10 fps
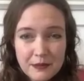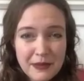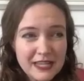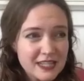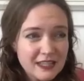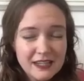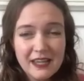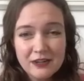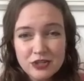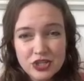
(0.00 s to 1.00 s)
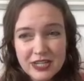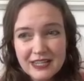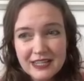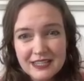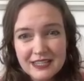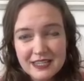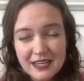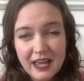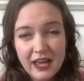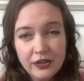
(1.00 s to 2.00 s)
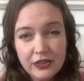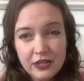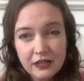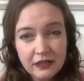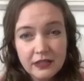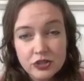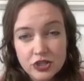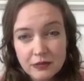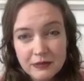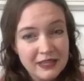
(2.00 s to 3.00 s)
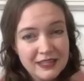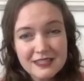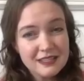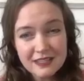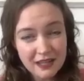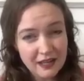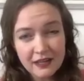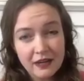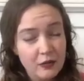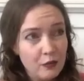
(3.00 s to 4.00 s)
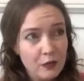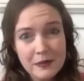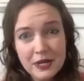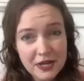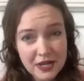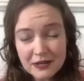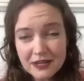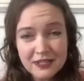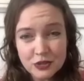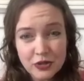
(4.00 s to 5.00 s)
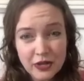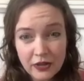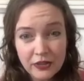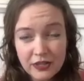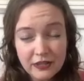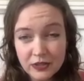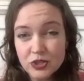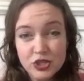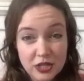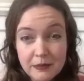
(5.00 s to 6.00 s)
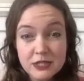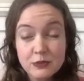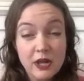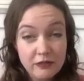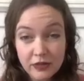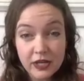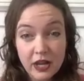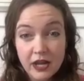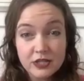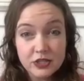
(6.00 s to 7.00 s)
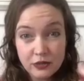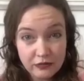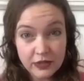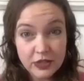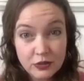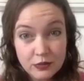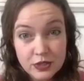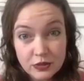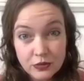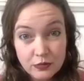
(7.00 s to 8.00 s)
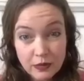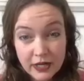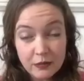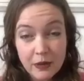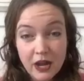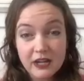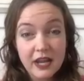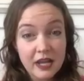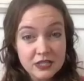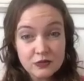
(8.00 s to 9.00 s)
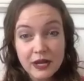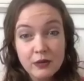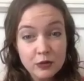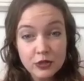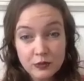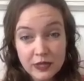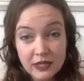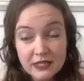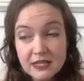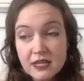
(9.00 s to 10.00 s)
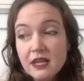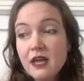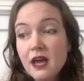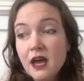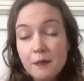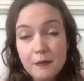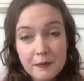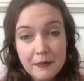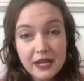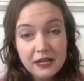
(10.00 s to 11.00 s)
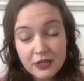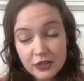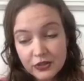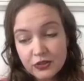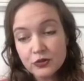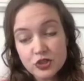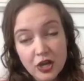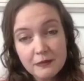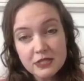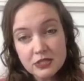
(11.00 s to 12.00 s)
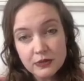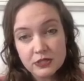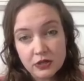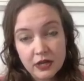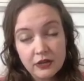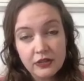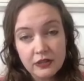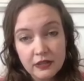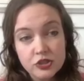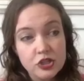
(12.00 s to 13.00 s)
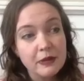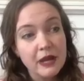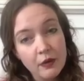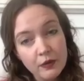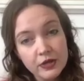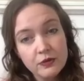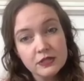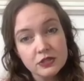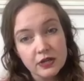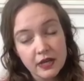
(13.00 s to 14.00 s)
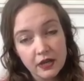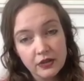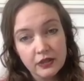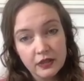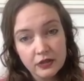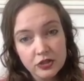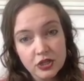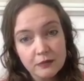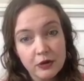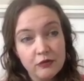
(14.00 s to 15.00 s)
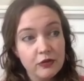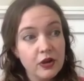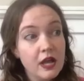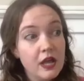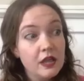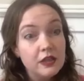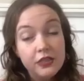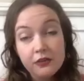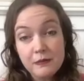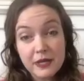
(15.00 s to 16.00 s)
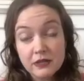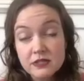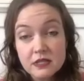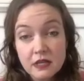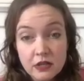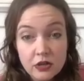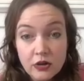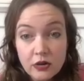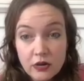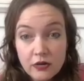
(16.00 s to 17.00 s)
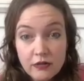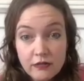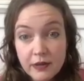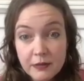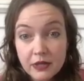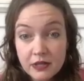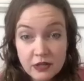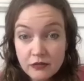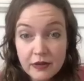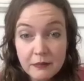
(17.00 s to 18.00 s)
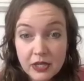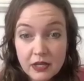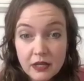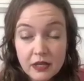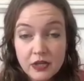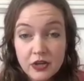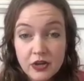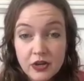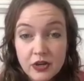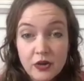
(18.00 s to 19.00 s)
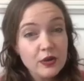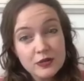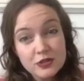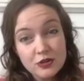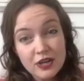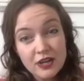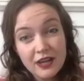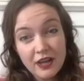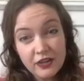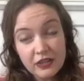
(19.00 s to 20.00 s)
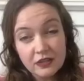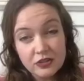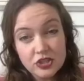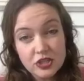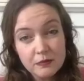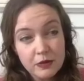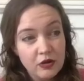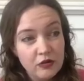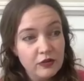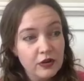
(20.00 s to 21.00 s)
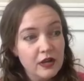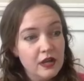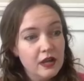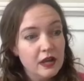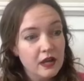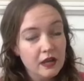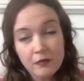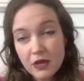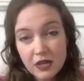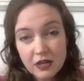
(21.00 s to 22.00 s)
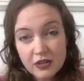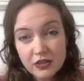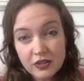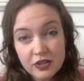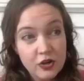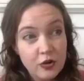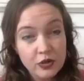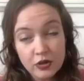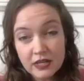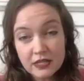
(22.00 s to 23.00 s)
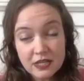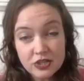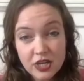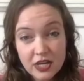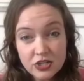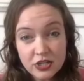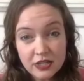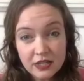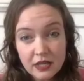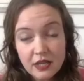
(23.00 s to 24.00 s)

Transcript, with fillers: masculine energy is healthy leadership and the, the, again women can exert healthy leadership as well i feel like i do i feel like you do running your podcast right we're doing this um, but men your job is to exert healthy leadership how are you exerting healthy leadership over the meals in your family in your family you know how are you exerting healthy leadership over um, you know your kids education